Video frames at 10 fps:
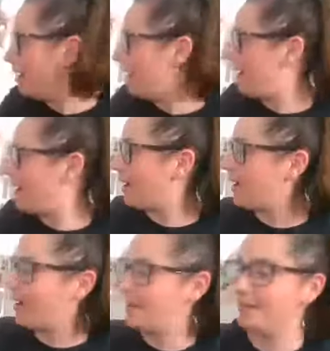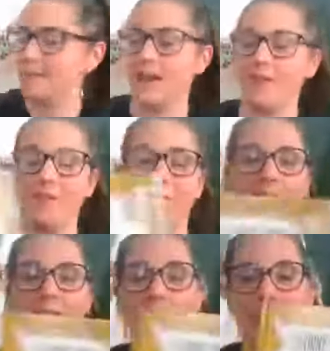and a
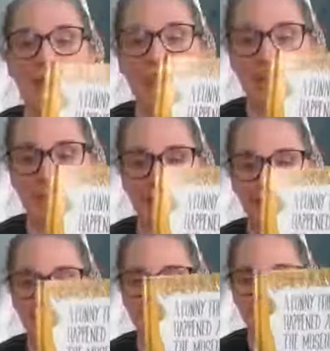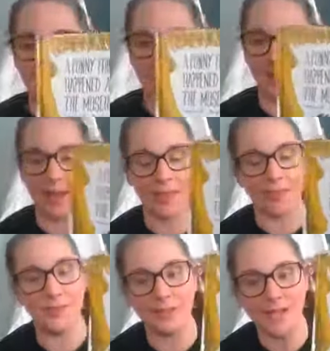funny thing happened at the
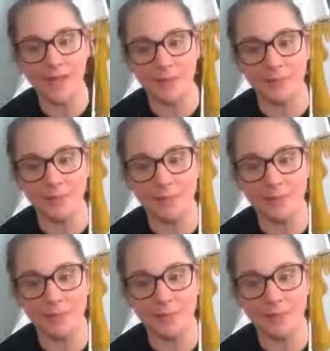museum.